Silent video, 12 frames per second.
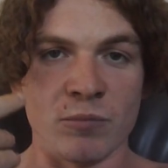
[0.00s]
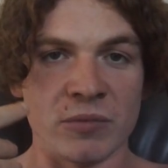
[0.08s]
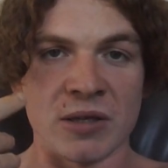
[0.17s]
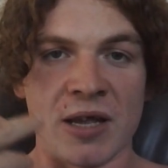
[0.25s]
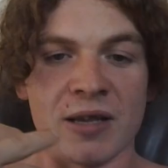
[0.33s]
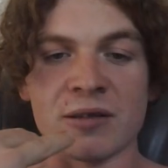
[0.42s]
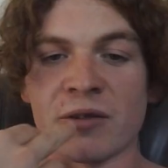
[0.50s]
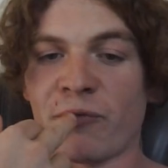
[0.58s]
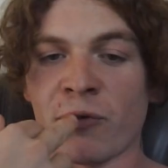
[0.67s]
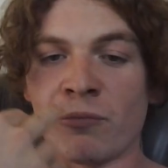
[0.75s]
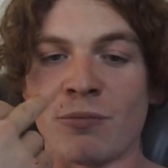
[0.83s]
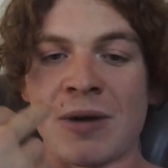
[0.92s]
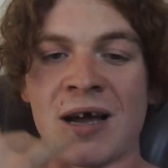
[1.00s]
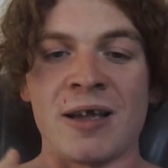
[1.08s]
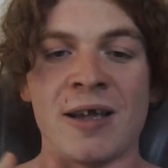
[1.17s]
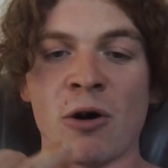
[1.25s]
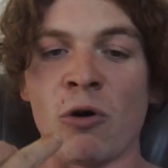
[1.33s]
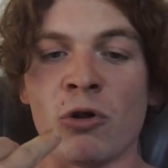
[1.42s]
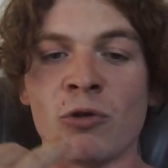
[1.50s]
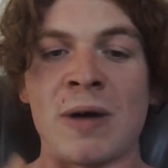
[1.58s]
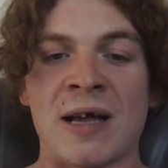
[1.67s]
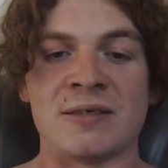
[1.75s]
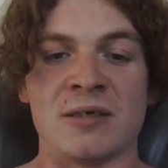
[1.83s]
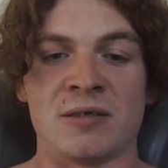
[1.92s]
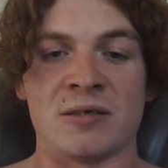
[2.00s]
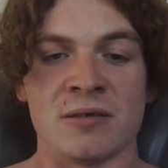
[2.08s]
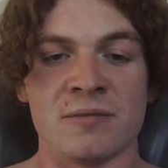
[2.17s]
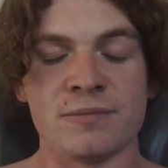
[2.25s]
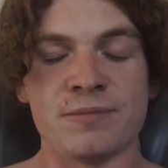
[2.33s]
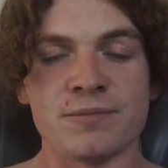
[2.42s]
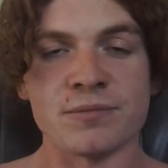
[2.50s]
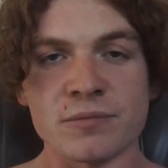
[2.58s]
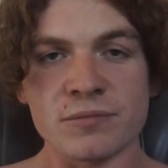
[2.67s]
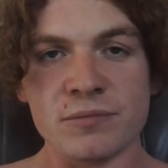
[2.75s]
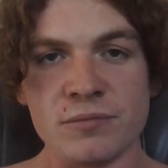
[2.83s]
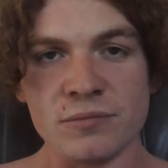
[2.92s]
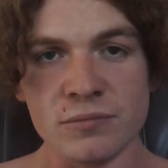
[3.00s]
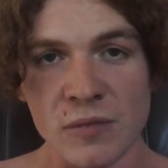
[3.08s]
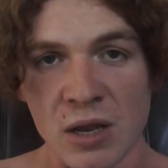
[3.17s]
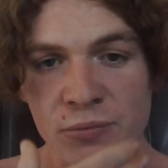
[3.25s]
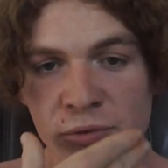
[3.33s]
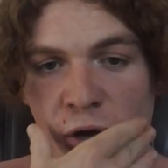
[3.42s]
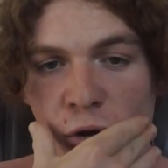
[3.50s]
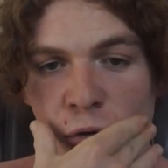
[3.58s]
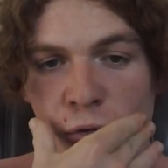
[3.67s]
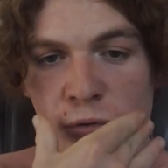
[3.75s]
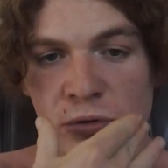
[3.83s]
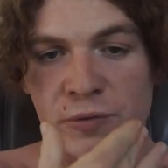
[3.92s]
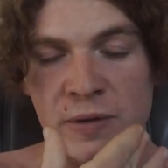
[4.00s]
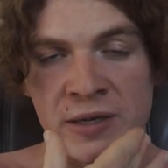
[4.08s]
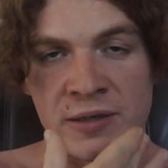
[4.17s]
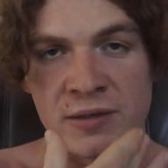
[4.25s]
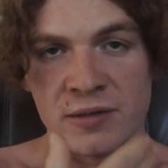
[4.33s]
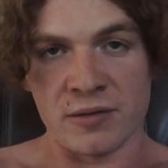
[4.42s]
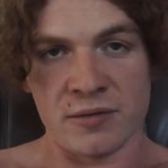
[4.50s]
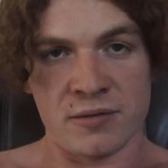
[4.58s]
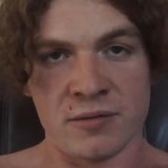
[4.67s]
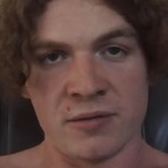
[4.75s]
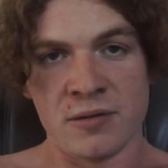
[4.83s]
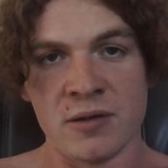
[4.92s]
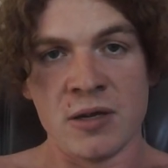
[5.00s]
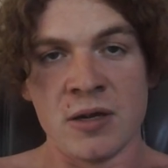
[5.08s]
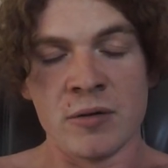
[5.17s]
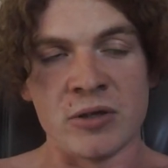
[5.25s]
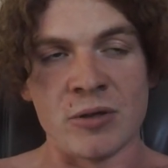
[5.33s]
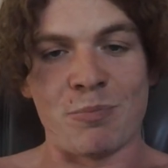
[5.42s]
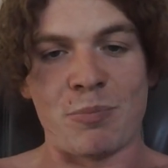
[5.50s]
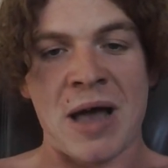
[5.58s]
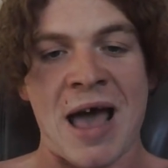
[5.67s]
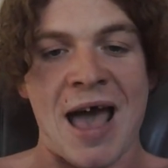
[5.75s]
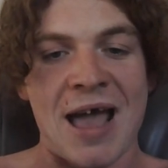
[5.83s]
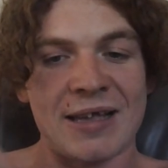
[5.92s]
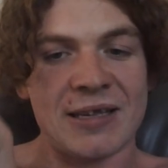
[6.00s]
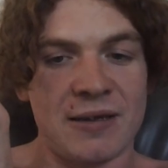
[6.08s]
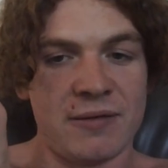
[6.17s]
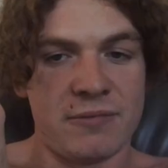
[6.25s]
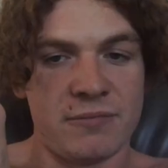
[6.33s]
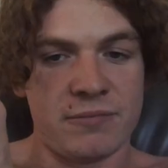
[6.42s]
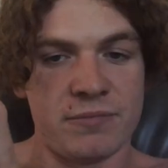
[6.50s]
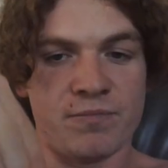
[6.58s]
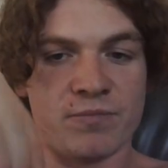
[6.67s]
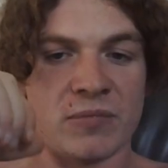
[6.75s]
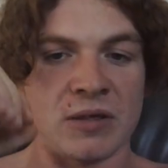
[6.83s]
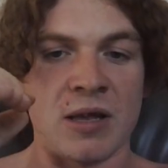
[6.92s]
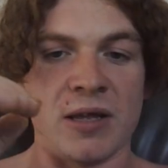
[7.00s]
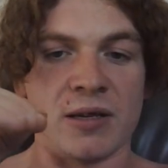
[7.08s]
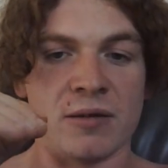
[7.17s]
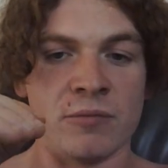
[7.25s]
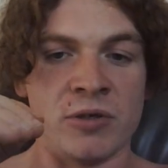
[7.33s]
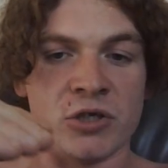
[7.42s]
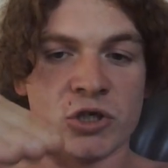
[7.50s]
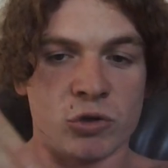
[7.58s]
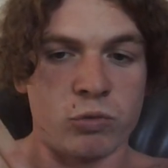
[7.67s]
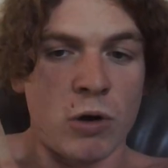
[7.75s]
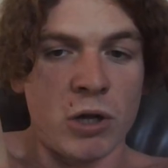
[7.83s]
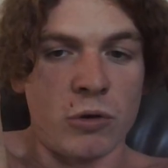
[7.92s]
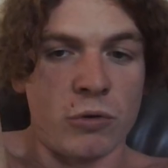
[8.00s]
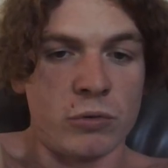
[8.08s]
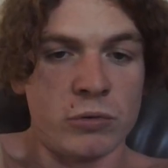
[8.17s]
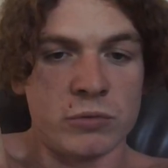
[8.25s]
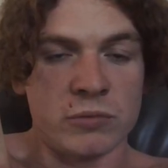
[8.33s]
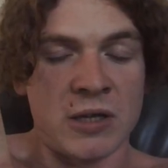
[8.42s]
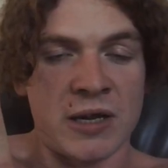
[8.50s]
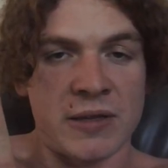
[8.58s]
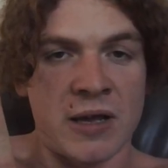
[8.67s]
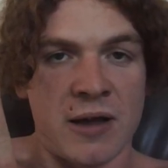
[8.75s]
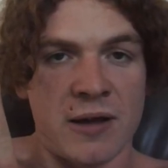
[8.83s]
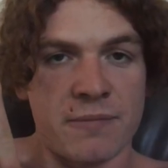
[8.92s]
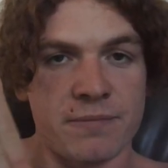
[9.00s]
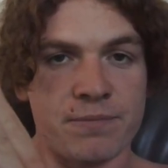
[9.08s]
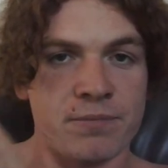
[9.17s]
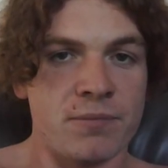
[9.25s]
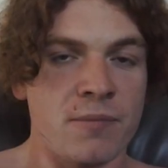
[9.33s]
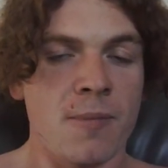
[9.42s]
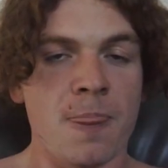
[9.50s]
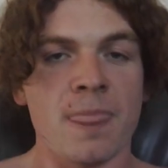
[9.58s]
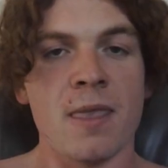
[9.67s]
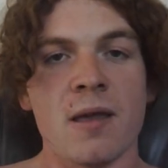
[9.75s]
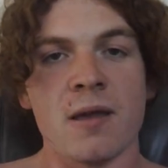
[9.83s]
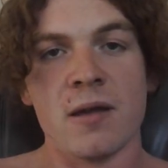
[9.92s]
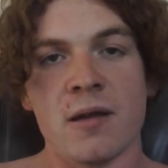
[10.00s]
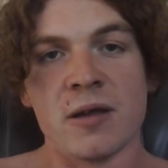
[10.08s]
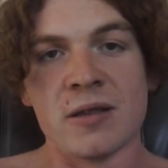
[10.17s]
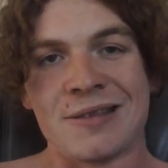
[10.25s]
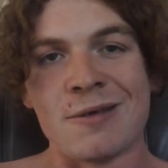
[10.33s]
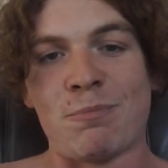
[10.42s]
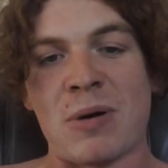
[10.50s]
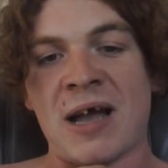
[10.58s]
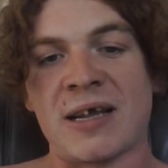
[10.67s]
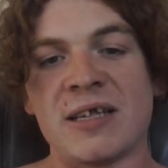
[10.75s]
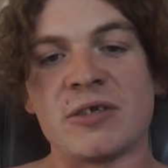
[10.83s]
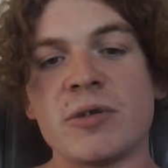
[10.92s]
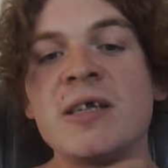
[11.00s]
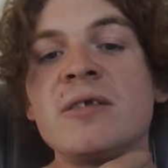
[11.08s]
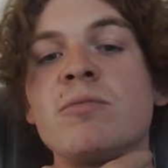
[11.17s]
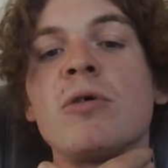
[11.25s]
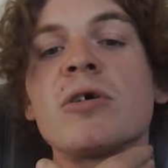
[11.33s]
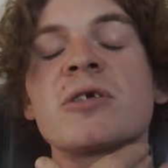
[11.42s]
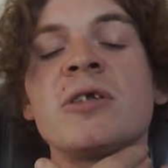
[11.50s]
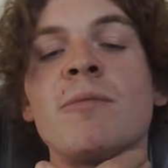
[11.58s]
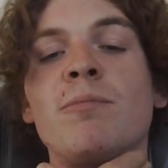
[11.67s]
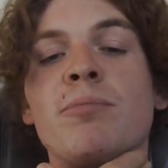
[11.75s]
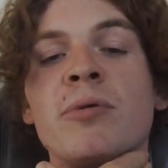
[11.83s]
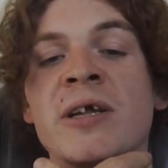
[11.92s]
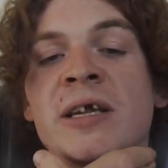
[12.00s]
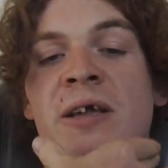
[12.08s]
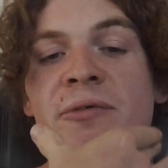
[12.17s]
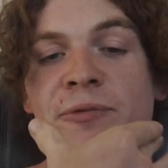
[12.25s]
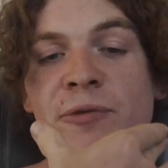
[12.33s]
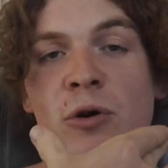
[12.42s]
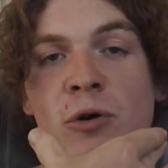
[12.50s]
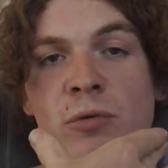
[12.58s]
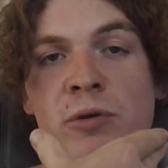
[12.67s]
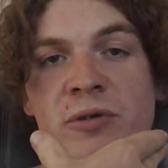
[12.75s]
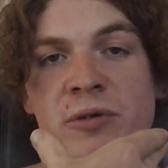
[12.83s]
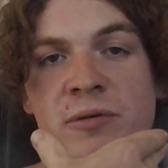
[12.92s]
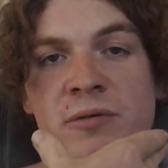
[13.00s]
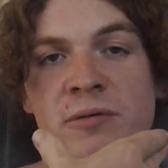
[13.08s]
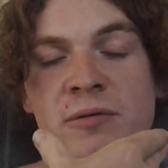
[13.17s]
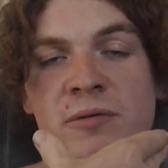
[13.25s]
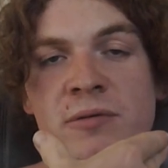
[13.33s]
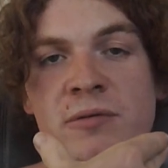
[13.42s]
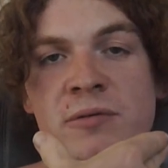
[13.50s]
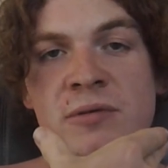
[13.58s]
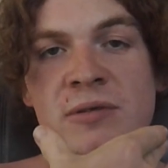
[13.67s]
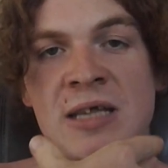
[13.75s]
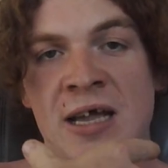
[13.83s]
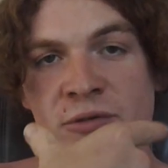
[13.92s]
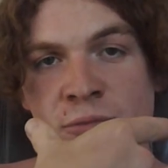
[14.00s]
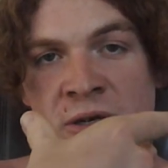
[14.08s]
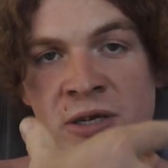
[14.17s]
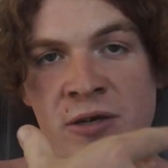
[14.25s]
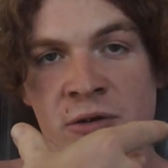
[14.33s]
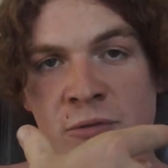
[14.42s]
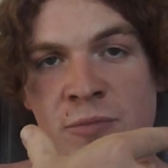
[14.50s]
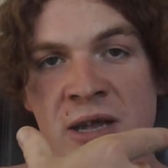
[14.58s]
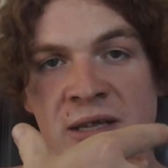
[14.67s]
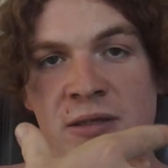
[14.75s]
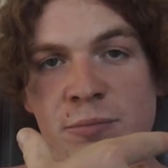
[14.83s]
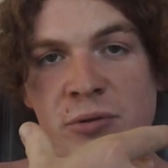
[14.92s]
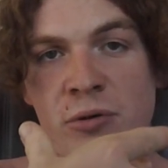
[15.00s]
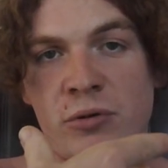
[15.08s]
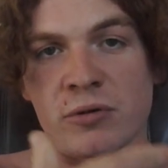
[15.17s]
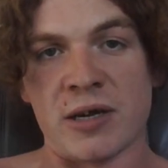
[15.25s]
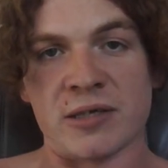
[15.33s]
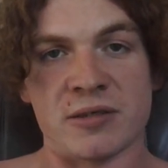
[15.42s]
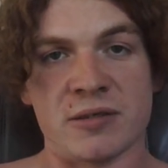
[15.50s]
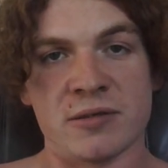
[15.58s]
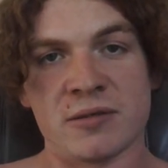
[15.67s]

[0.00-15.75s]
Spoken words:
like, the front it all matters, the whole thing. The back, like when you swallow like that, the back is what's going to bring it forward. That's when you're going to make the progress.